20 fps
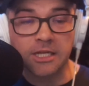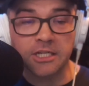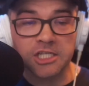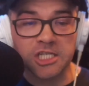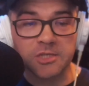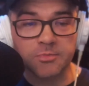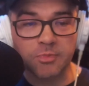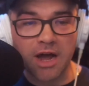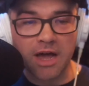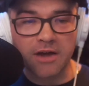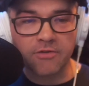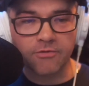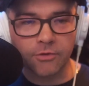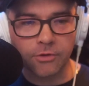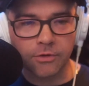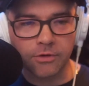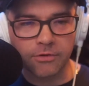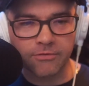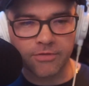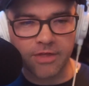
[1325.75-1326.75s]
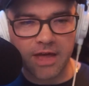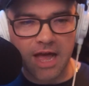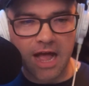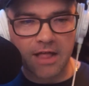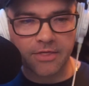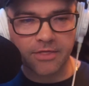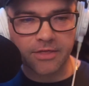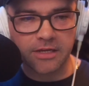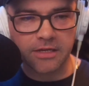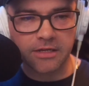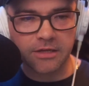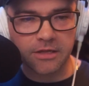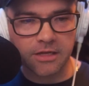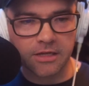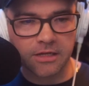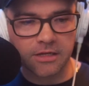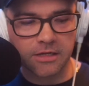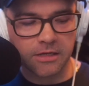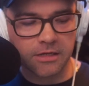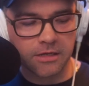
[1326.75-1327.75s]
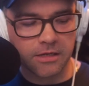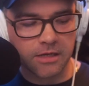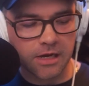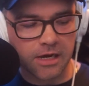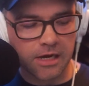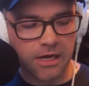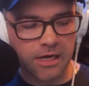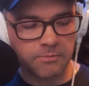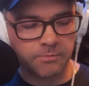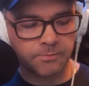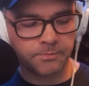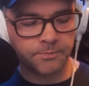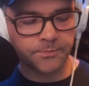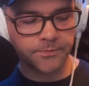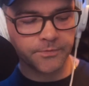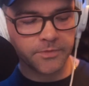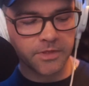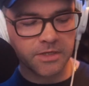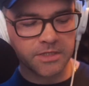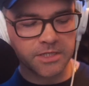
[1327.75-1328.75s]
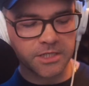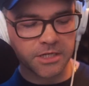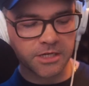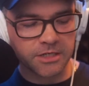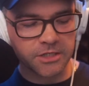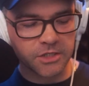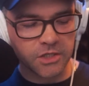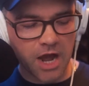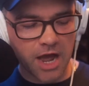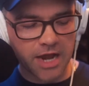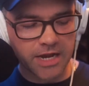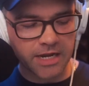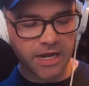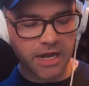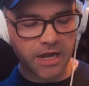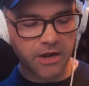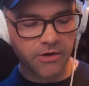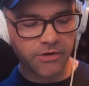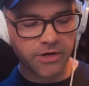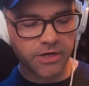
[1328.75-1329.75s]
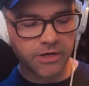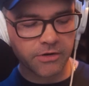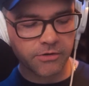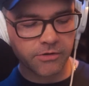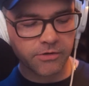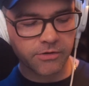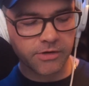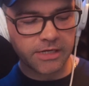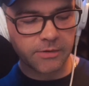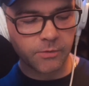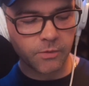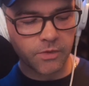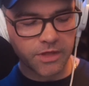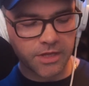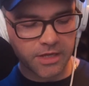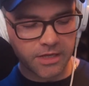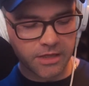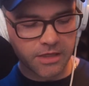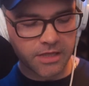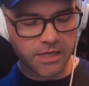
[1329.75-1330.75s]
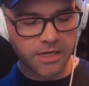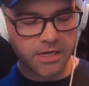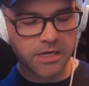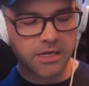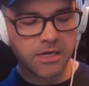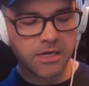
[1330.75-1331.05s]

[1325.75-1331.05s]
spite of all of that, it's an exciting area within the